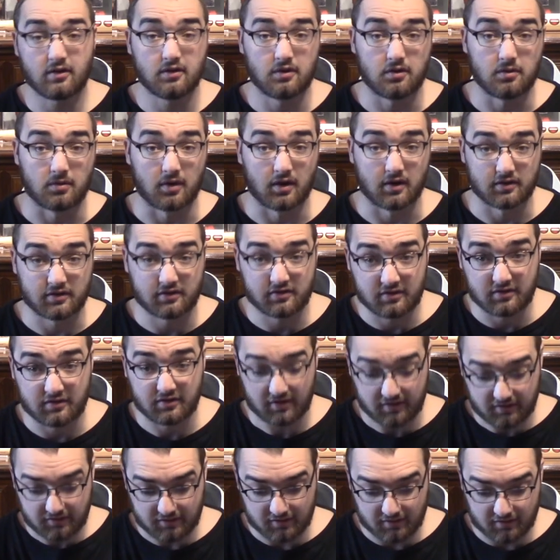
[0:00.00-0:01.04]
who are
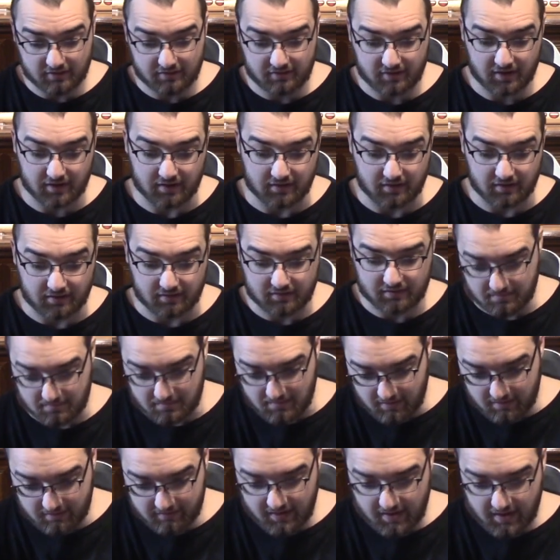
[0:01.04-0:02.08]
sisters in this
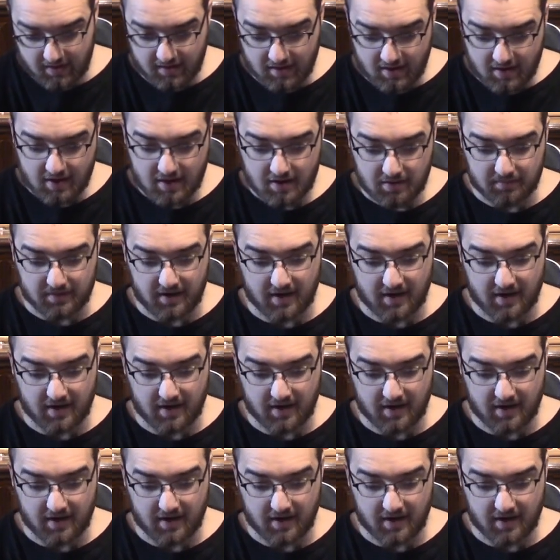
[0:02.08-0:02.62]
movie. We